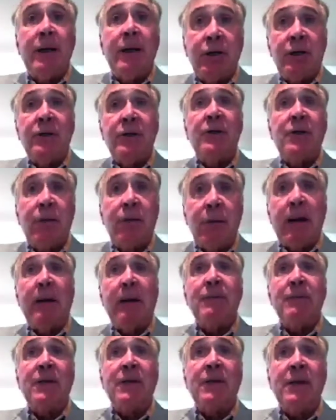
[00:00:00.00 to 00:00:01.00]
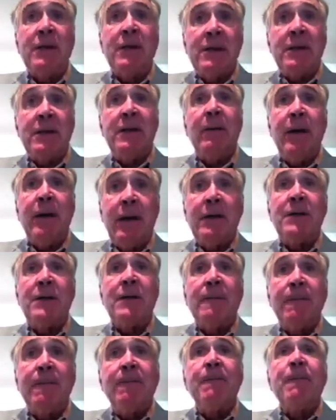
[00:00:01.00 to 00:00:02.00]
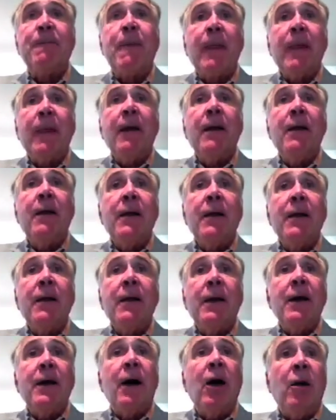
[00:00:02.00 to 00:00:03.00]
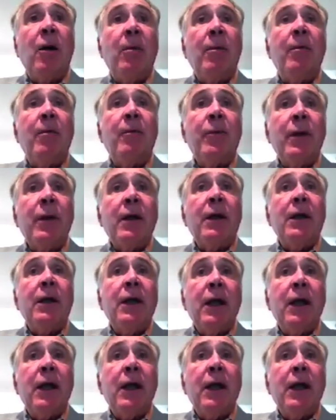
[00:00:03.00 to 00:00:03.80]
patients and relapsing TMAs, the